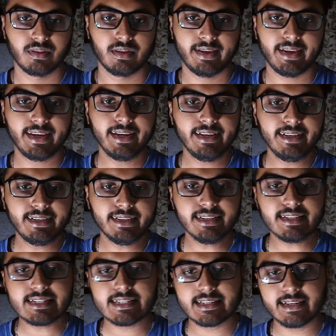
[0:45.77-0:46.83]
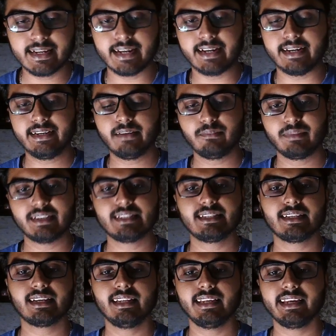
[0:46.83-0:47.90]
Interest rate
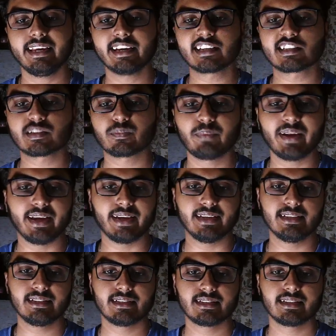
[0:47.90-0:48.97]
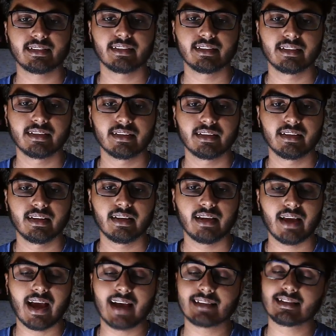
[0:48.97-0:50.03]
basically expressed
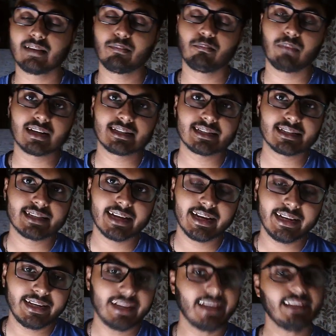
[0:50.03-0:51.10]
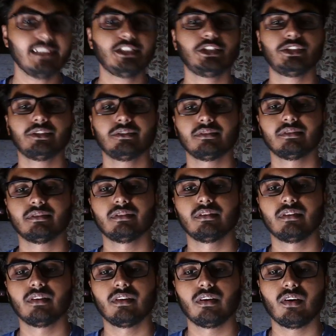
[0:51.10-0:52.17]
as a percentage
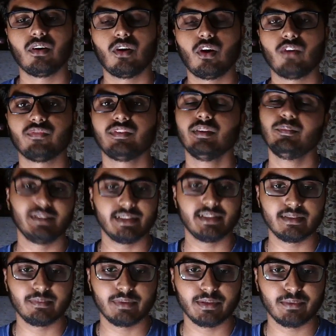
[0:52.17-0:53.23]
of the principal.